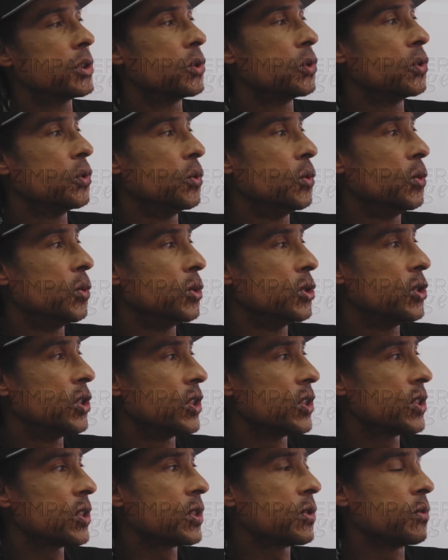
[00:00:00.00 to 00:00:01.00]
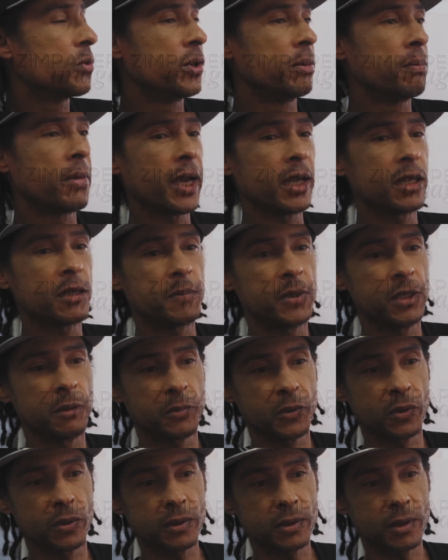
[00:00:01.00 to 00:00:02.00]
to just remind
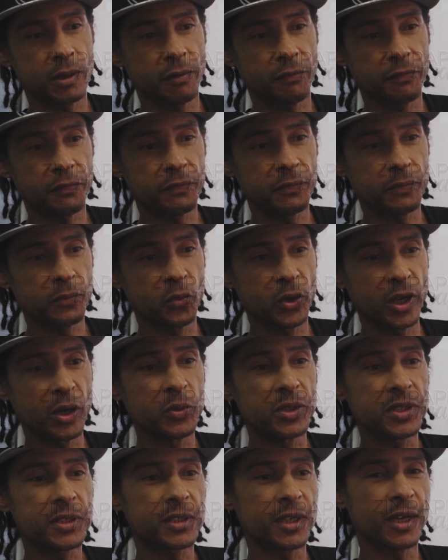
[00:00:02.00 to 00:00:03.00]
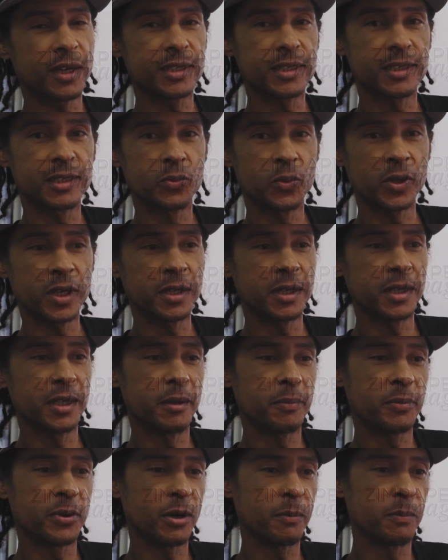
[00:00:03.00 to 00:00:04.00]
people of where we started, where the
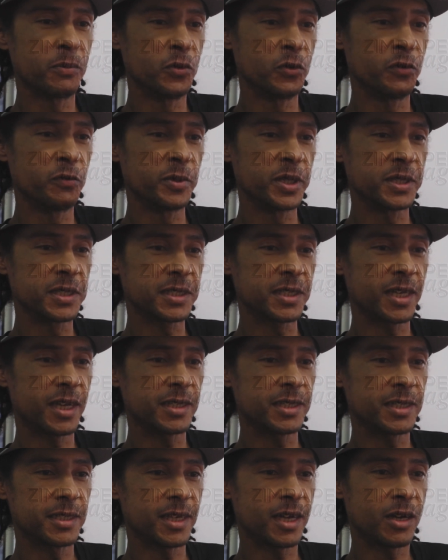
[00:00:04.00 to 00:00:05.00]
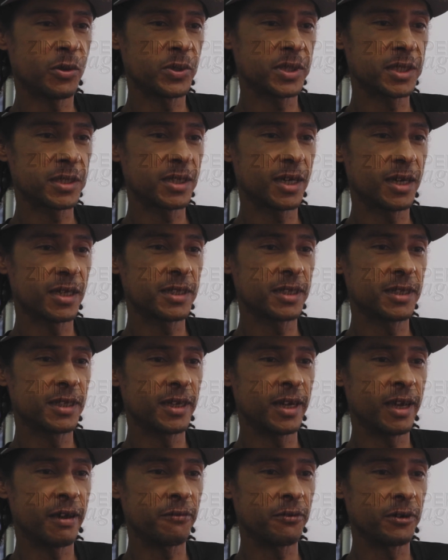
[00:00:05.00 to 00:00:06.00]
hip hop movement started, how it started
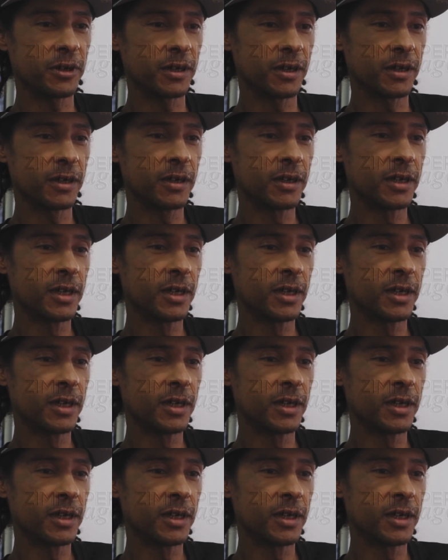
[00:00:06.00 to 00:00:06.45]
in Africa.